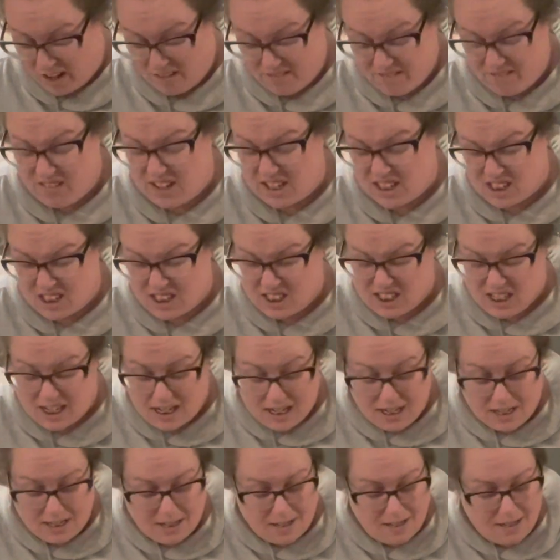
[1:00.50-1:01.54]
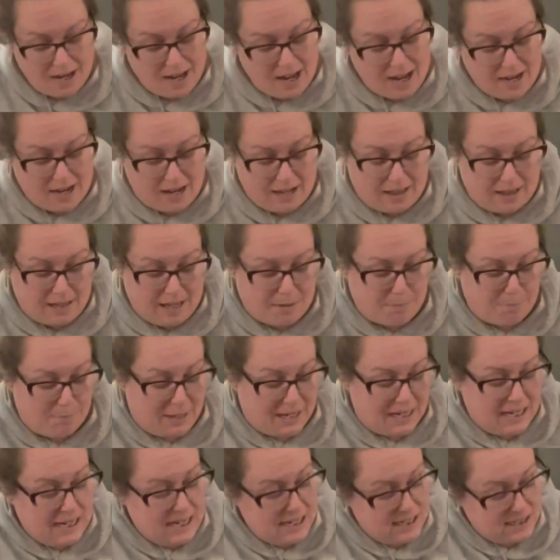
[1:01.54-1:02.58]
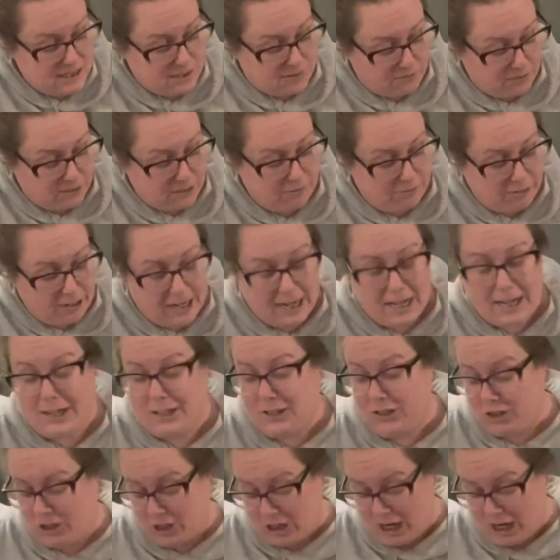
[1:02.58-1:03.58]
fenced in, and I let my geese free range,